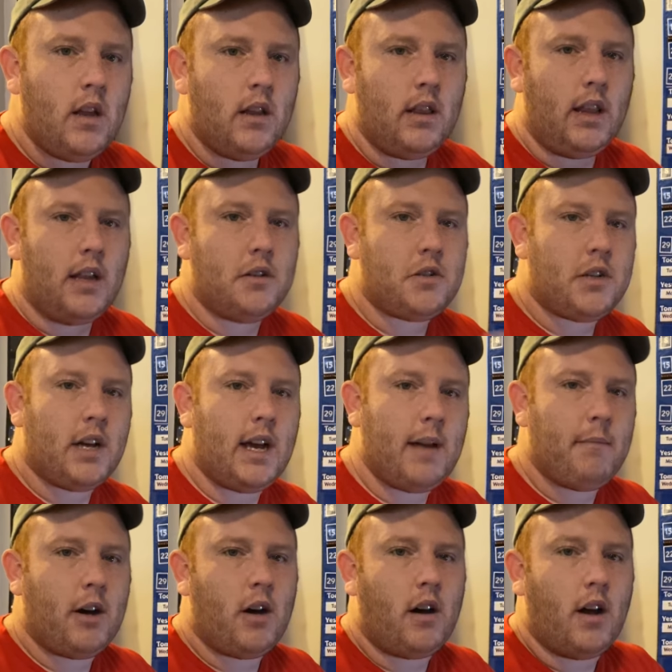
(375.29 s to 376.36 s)

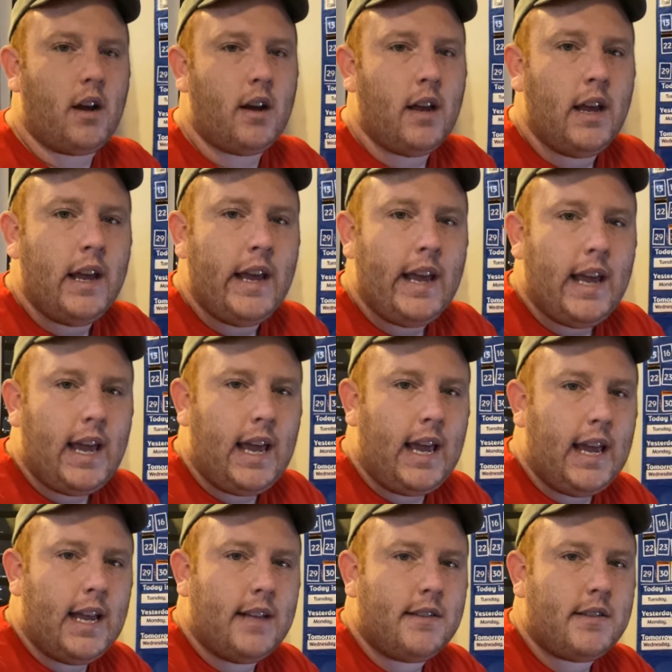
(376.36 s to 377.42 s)
lunchtime on.
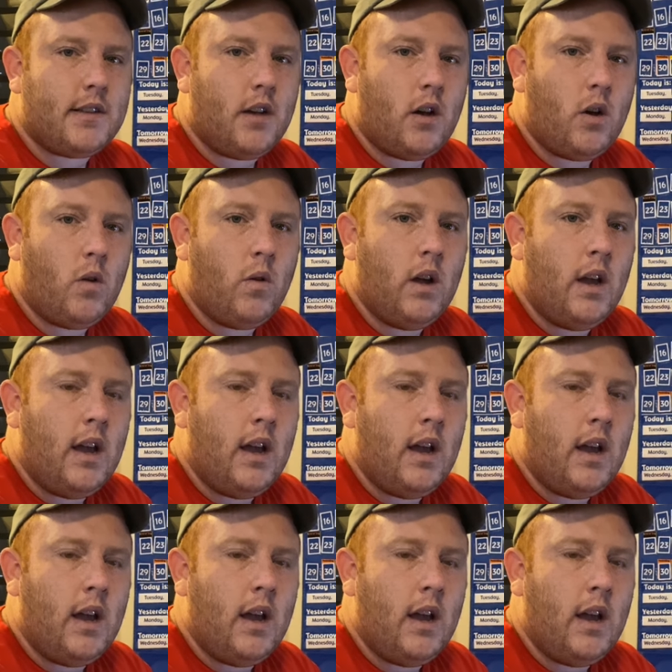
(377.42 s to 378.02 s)
And so